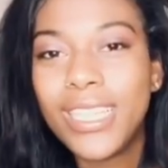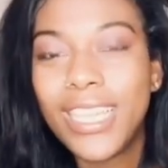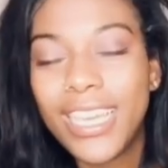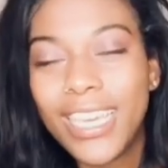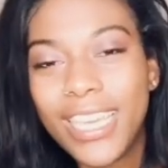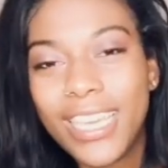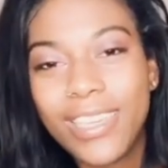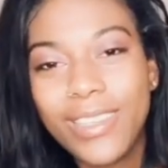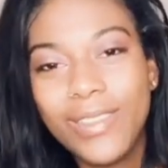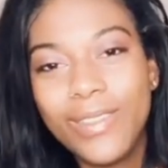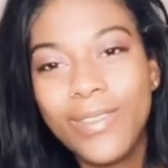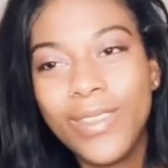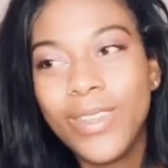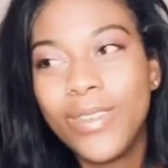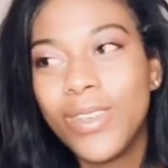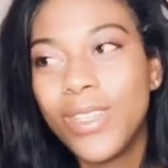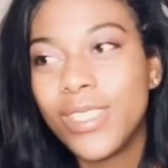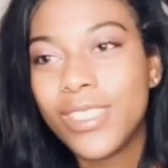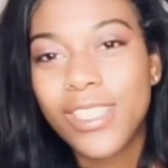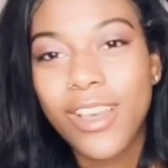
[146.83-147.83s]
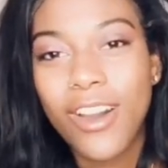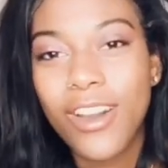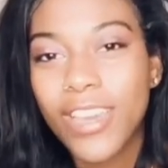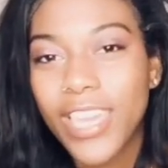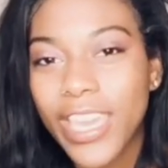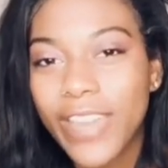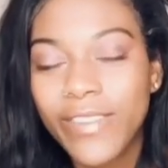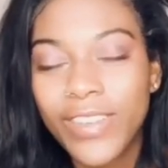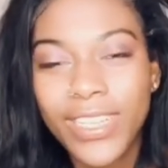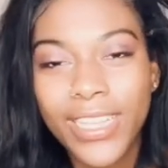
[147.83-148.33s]
Like we would
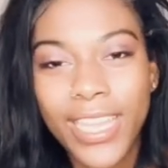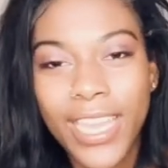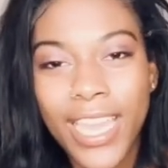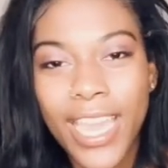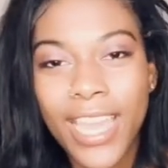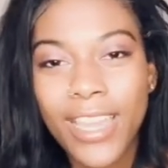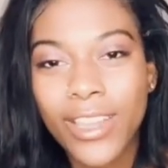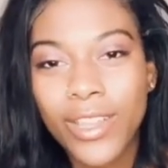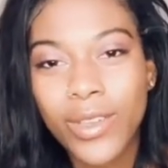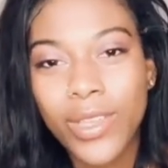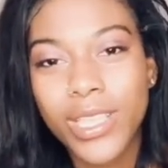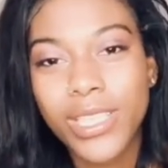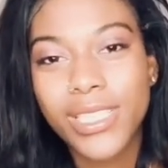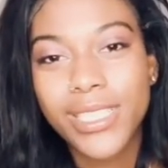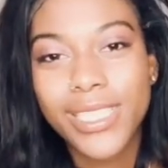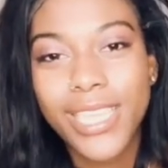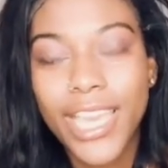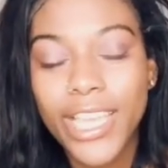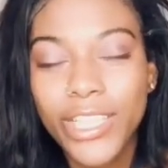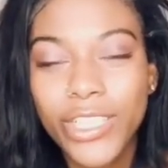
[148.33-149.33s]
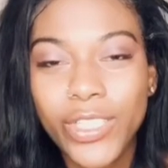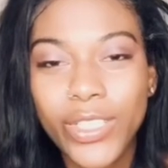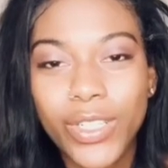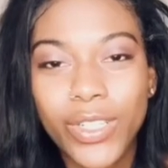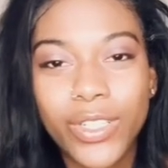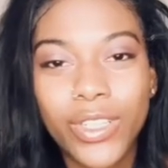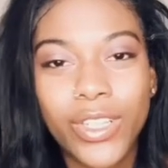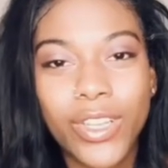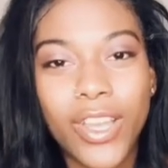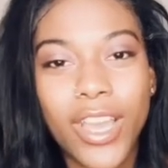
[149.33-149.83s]
talk every day. I knew his
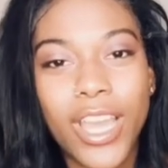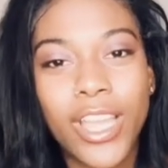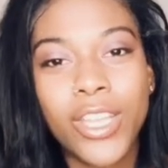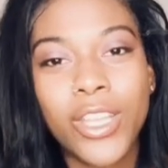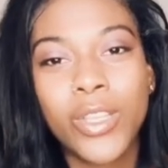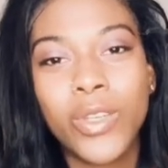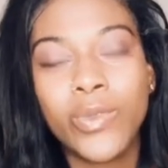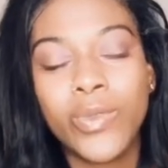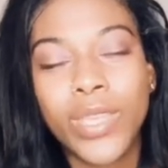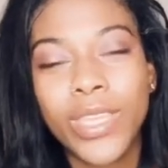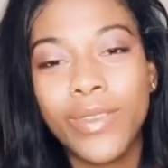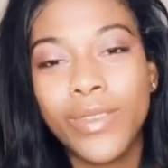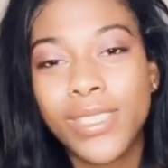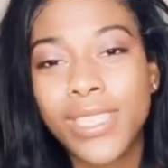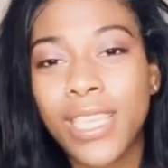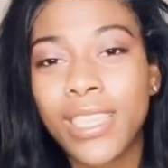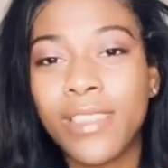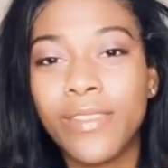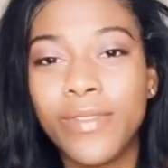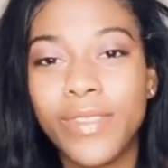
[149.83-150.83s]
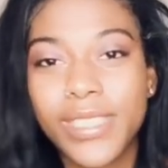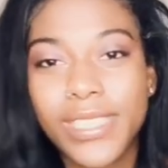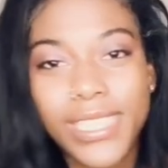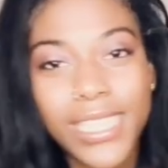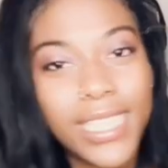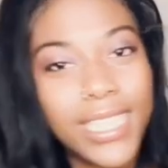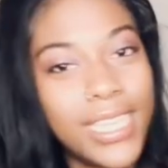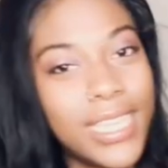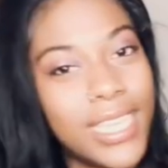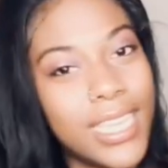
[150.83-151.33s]
schedule. You know, I knew when he was at the
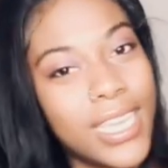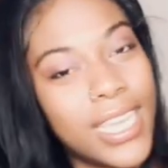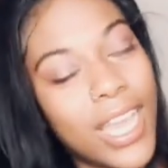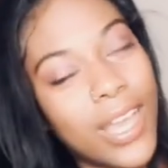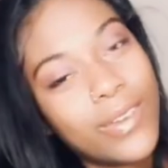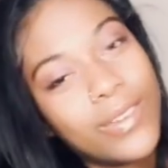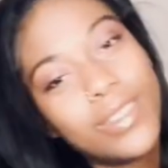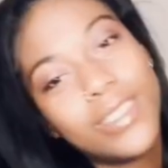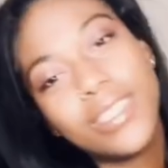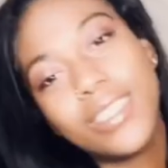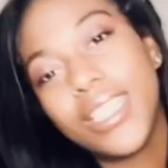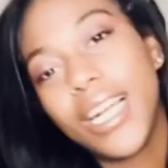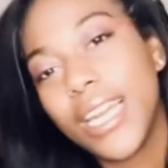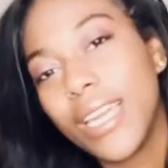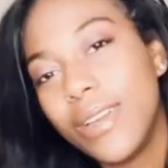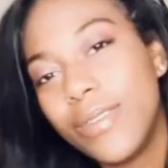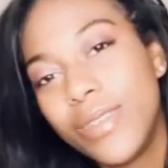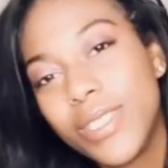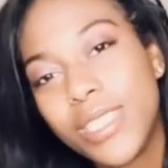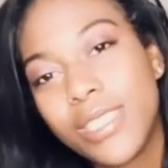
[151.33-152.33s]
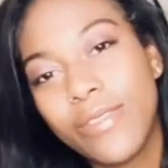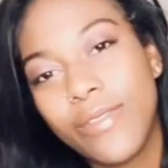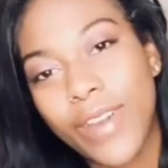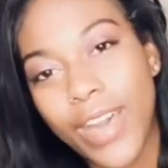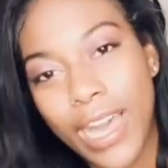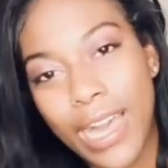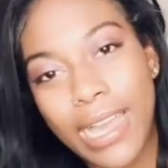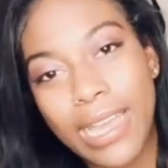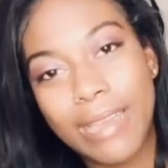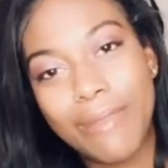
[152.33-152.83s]
facility. I would like it was a
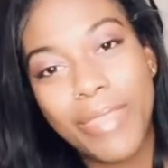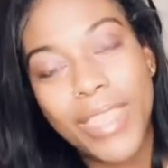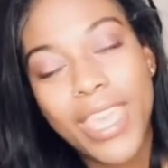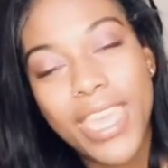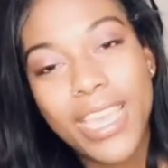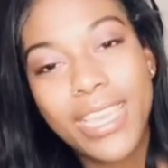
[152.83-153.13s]
vibe.